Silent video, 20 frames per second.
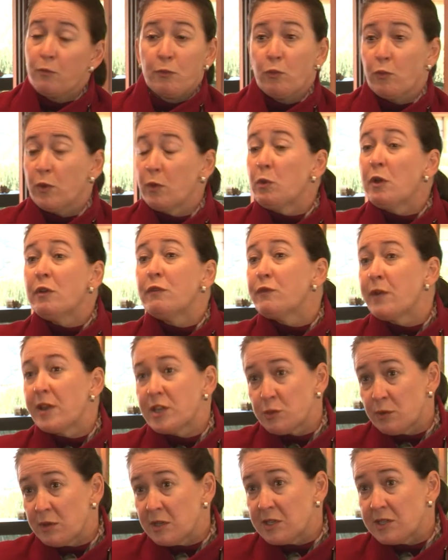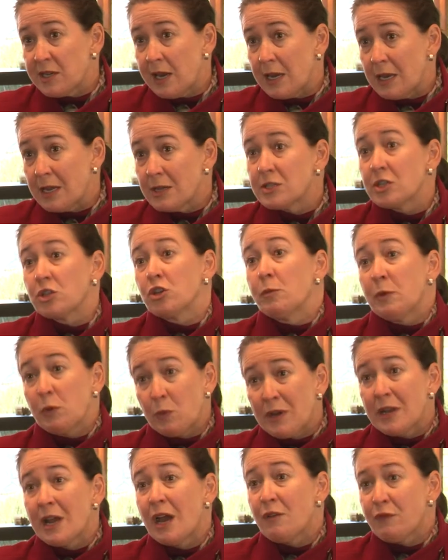We weren't faced with these 10 years ago, but
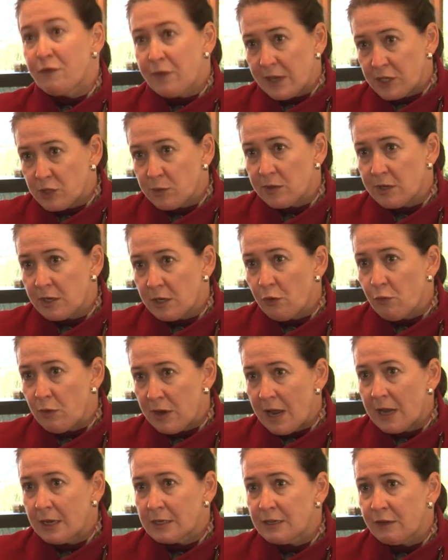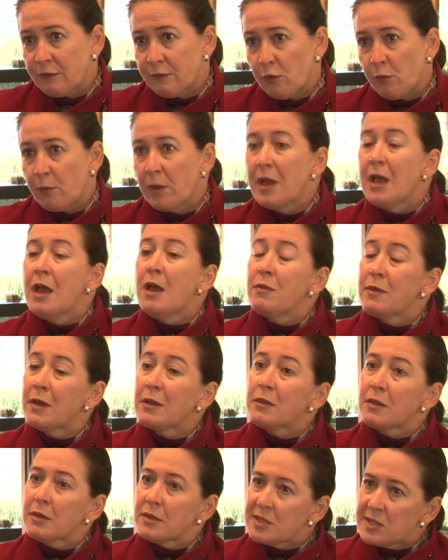we're now faced with it in a reality form,
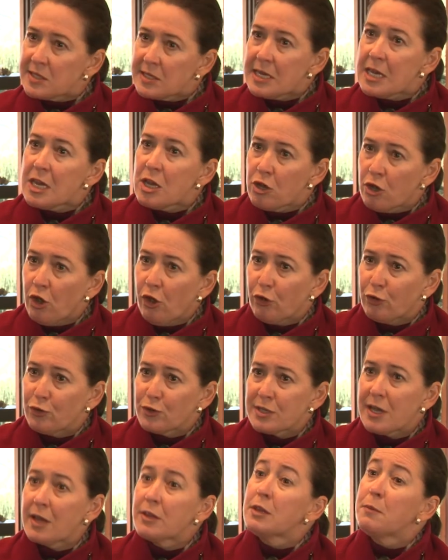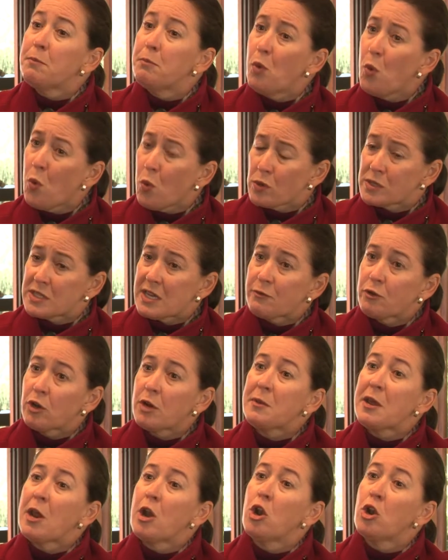that the CEOs and the boards have got to
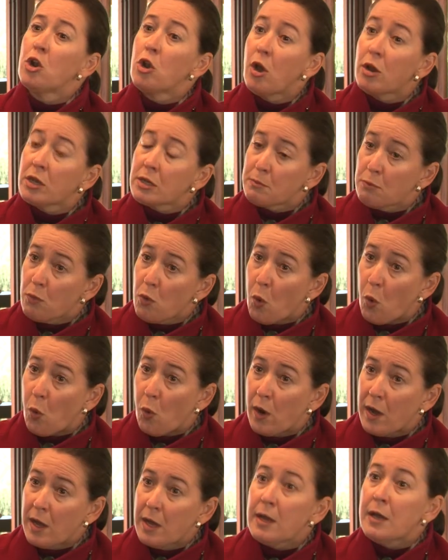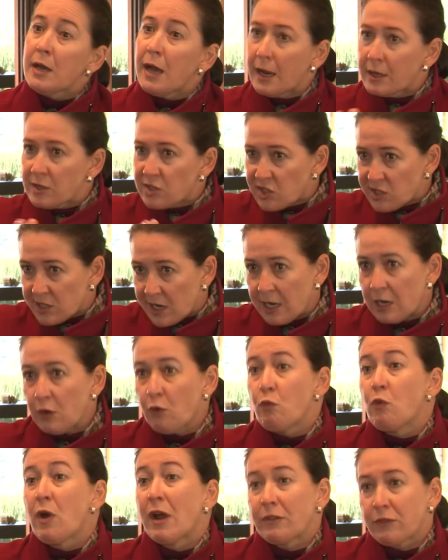be a lot more
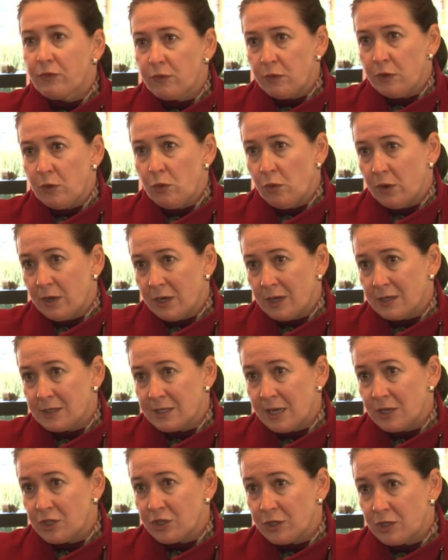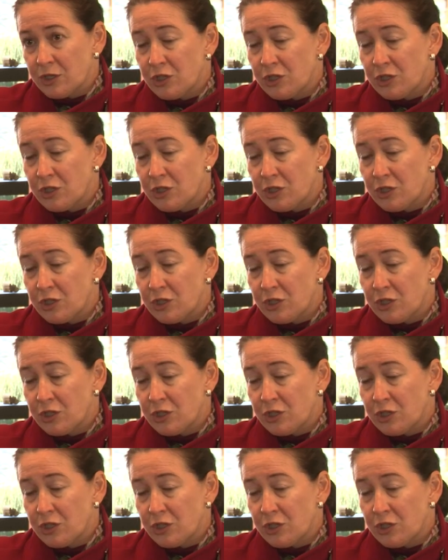understanding right through the organization.